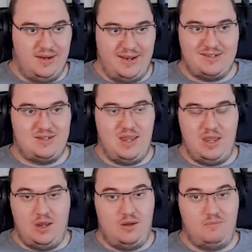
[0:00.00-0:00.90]
Let's
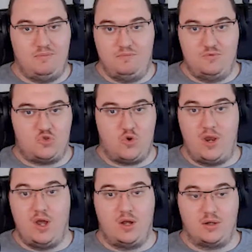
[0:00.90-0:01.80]
say
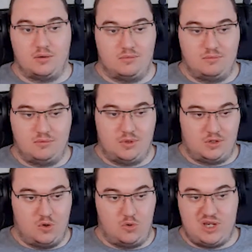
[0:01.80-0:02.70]
Trae Young
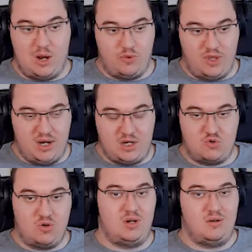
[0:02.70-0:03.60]
goes down with an
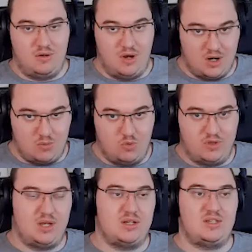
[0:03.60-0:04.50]
injury. Knock on
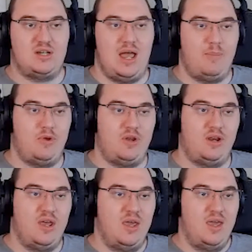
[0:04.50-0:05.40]
wood, that doesn't happen.